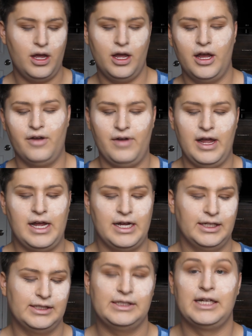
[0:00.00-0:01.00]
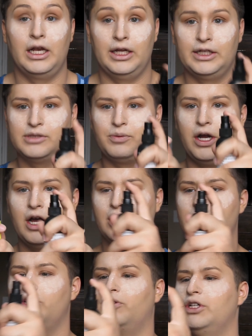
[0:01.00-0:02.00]
of a settling spray
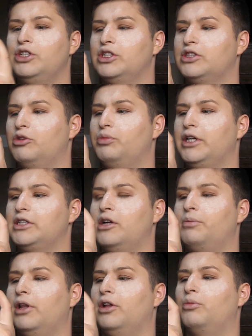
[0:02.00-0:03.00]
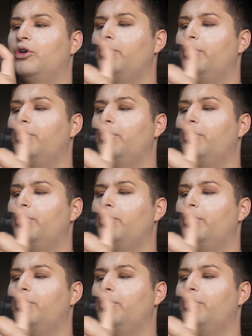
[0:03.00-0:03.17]
onto it just so it picks up a little more